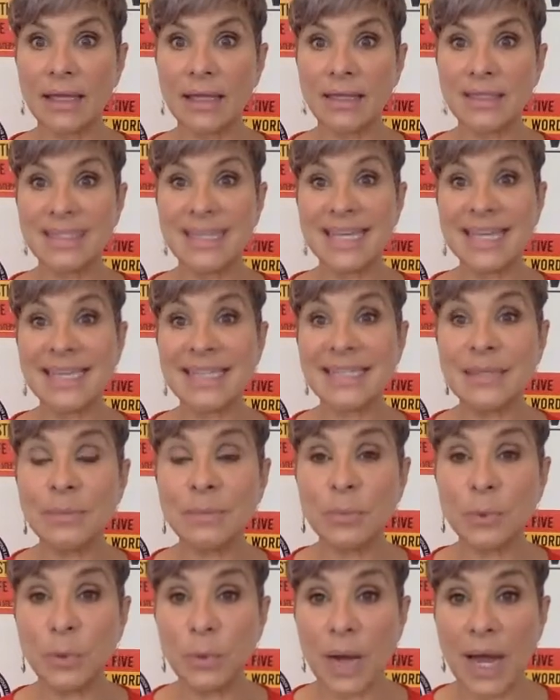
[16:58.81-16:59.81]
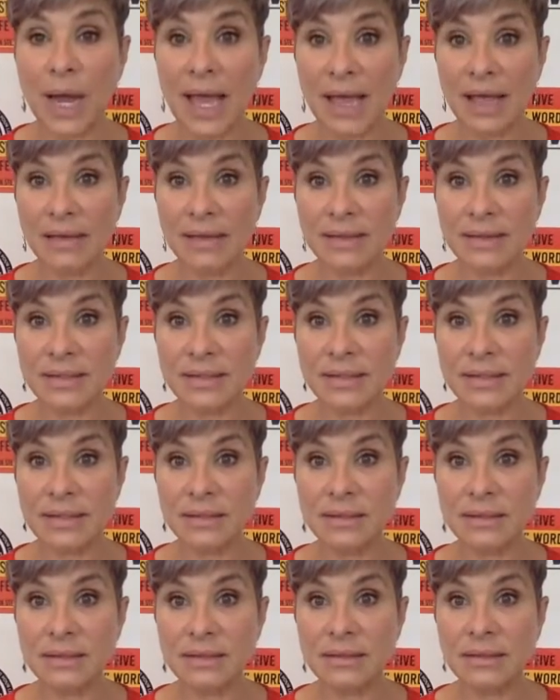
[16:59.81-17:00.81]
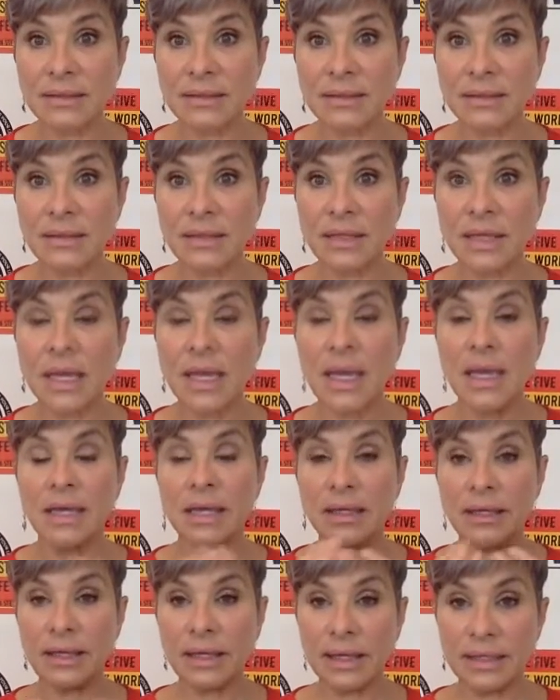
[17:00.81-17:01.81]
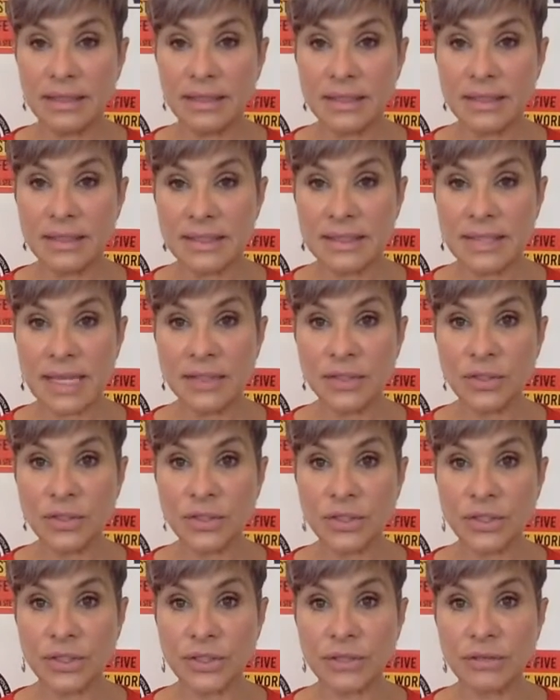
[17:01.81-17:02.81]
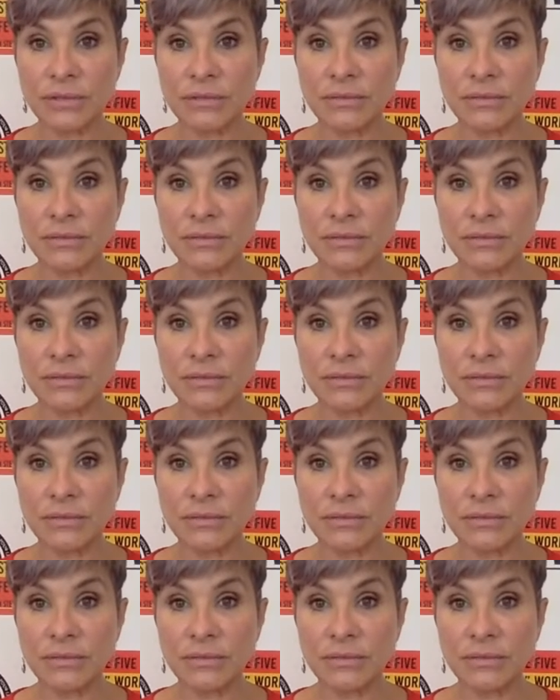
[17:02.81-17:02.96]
take some breaths, get centered,